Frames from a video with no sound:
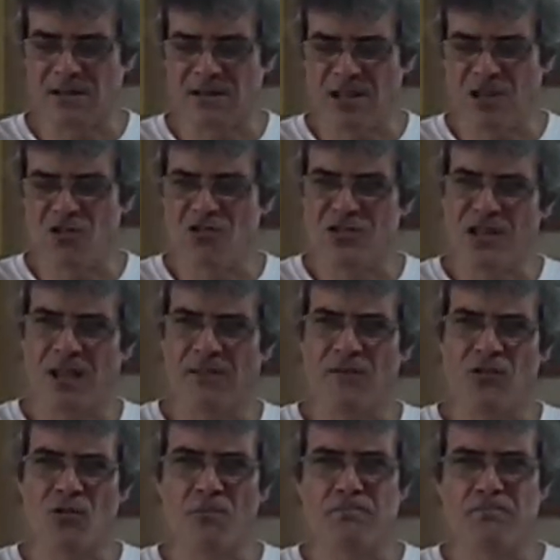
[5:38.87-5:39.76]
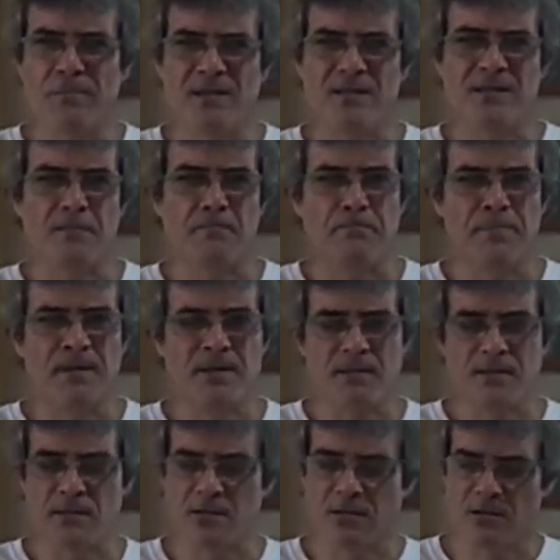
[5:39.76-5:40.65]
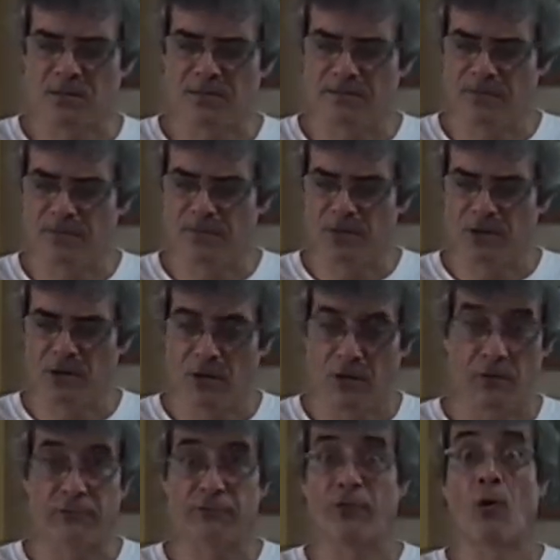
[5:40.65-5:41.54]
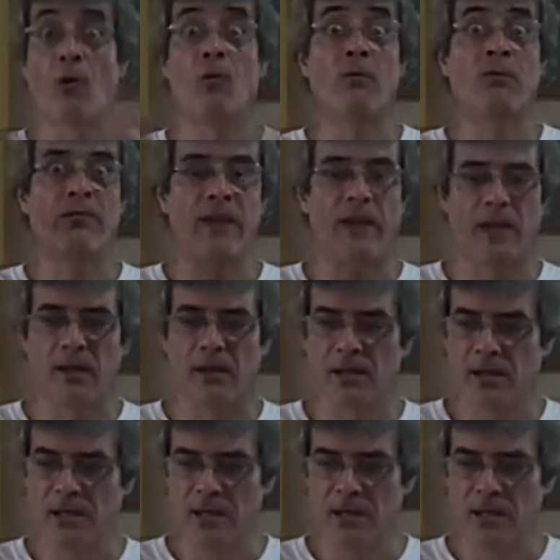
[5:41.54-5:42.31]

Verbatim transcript: They just give you bits and pieces of the whole thing.